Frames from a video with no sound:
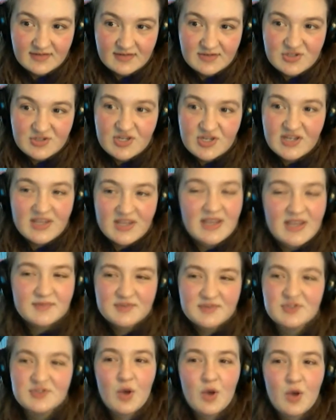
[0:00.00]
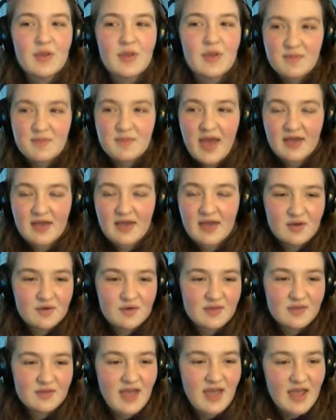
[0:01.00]
she keeps going back
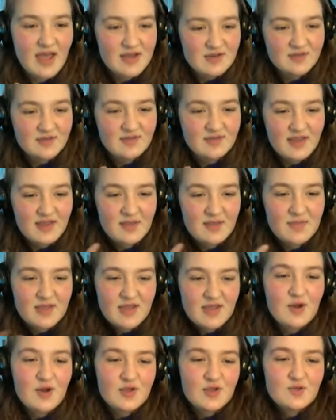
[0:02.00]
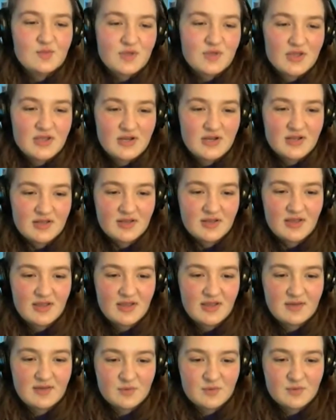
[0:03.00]
though. Like, I'm like, are you really gonna
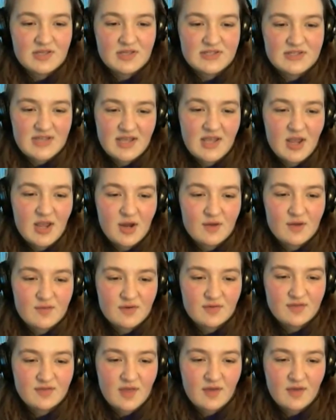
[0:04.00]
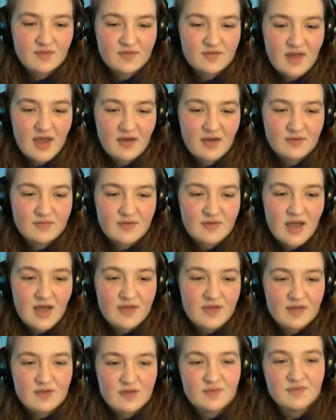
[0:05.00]
like really take care of yourself now? Now
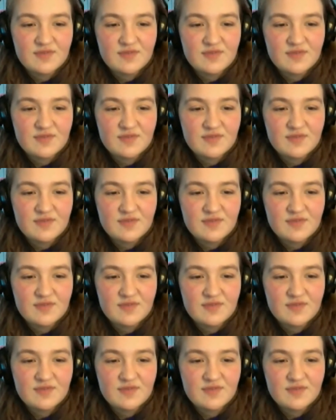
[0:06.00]
that you've